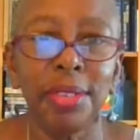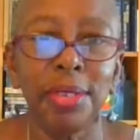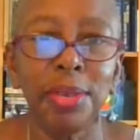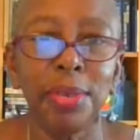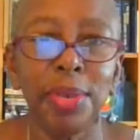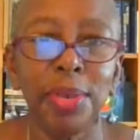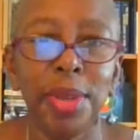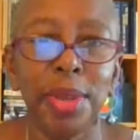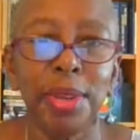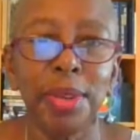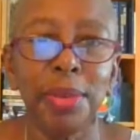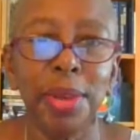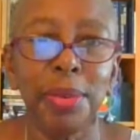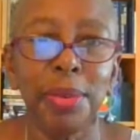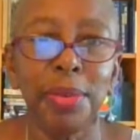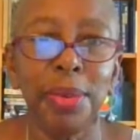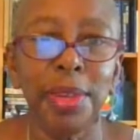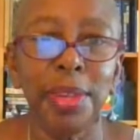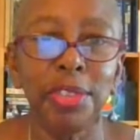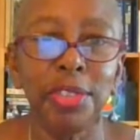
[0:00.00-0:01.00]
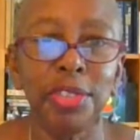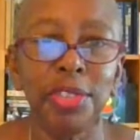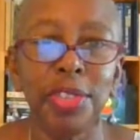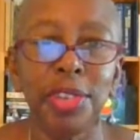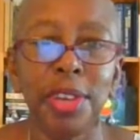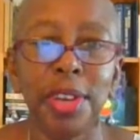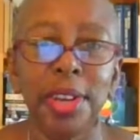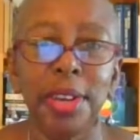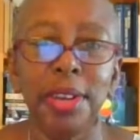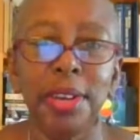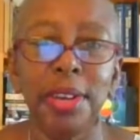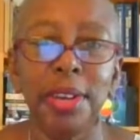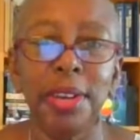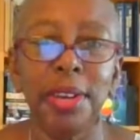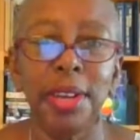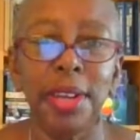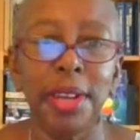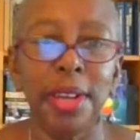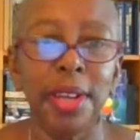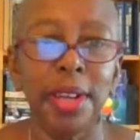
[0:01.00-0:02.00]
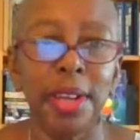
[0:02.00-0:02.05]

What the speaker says: the window I want to share. Yeah.